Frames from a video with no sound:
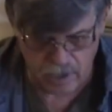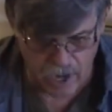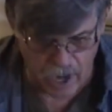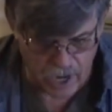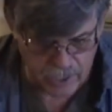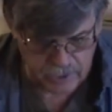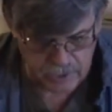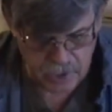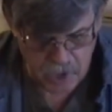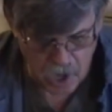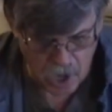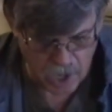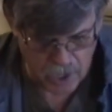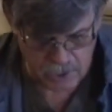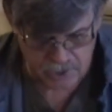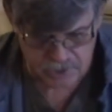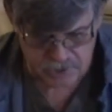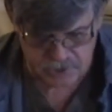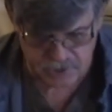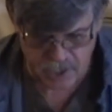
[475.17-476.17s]

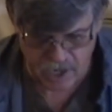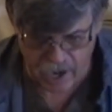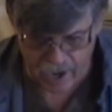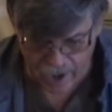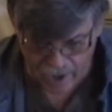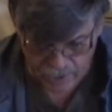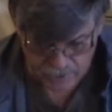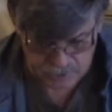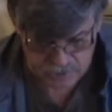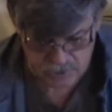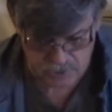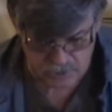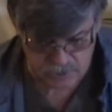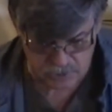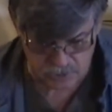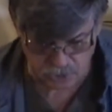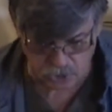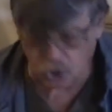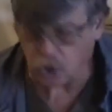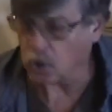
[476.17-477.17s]
Ananias as
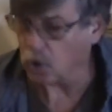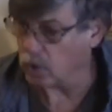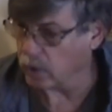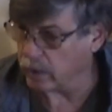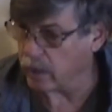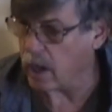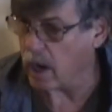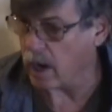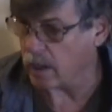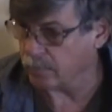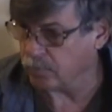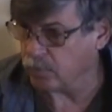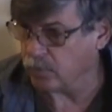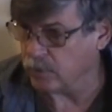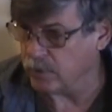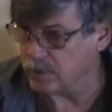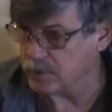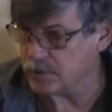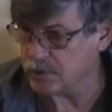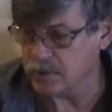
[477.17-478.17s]
the current high
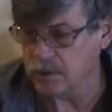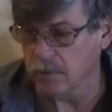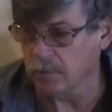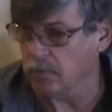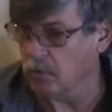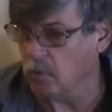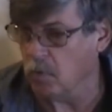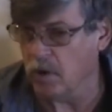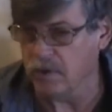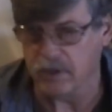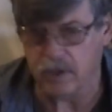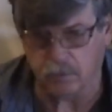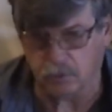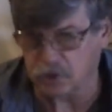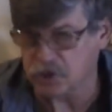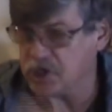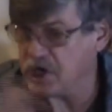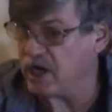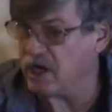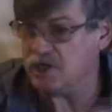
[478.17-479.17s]
priest. Number one, they
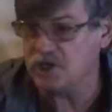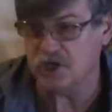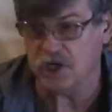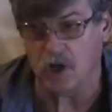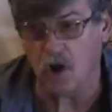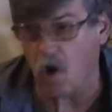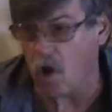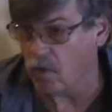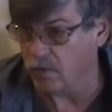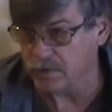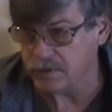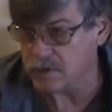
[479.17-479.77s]
were changing all the